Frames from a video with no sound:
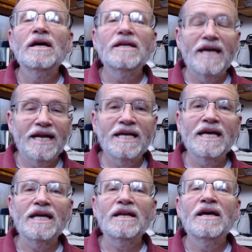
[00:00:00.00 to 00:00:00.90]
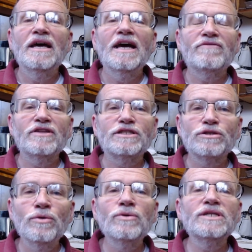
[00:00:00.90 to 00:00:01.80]
Yet again, if the
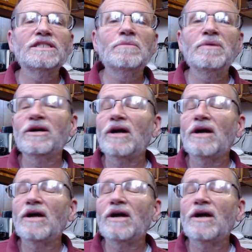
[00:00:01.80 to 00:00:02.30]
school disappear,